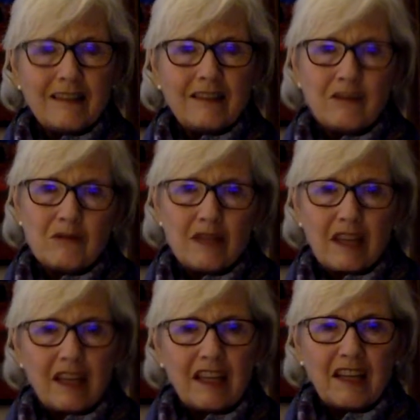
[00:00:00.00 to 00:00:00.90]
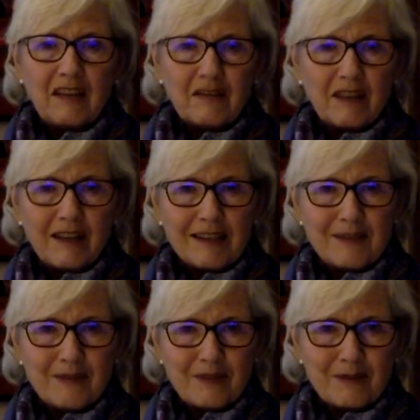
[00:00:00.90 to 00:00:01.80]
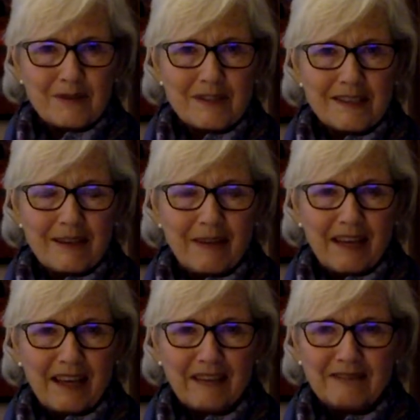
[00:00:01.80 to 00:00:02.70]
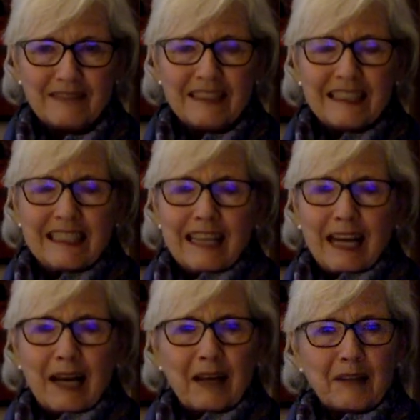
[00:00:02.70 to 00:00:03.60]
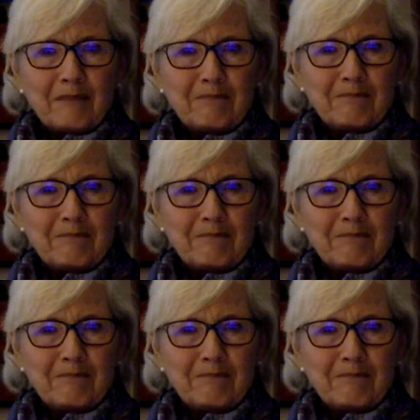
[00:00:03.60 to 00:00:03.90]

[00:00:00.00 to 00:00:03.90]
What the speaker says: using any of the kinds of resources that we have.